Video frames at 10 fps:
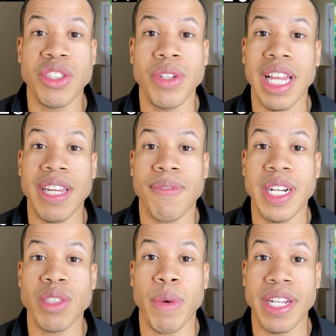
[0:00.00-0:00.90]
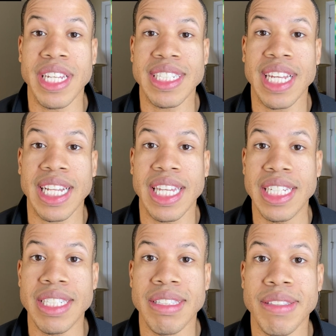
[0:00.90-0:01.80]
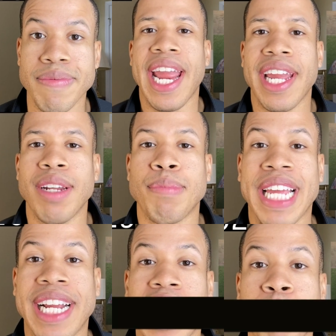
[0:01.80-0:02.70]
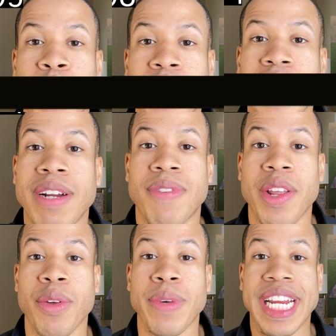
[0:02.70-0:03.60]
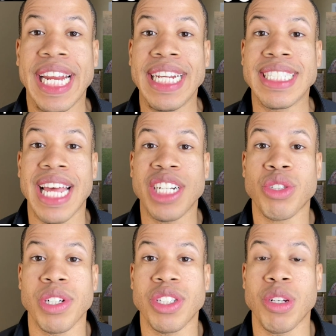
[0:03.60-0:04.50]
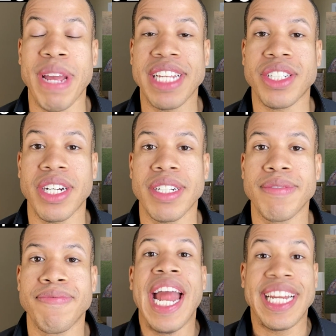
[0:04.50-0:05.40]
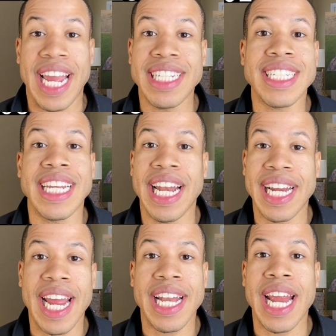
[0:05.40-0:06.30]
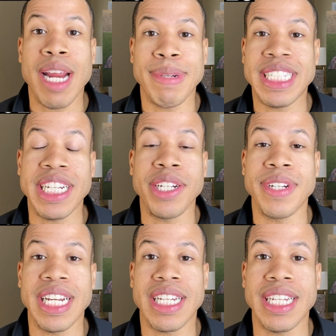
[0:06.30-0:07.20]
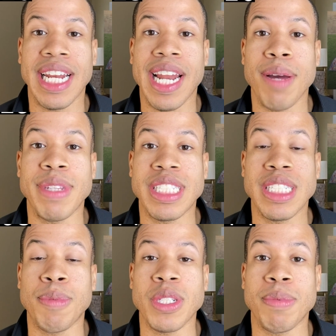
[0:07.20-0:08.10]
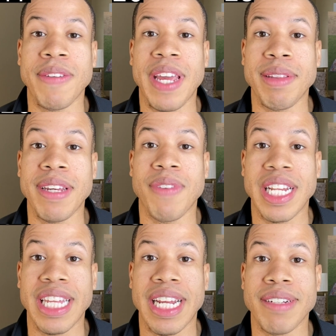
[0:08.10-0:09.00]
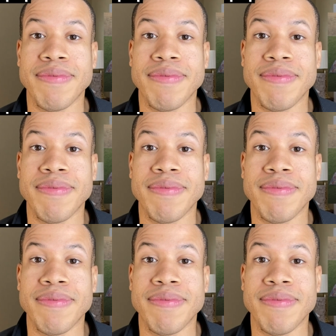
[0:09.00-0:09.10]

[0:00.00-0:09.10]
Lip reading: do not let friends wear things like this. And Blake got a in front of the Reiki/Crystal Master. And yes, yet again, ABC, you need to clean it up. This is supposed to be family friendly.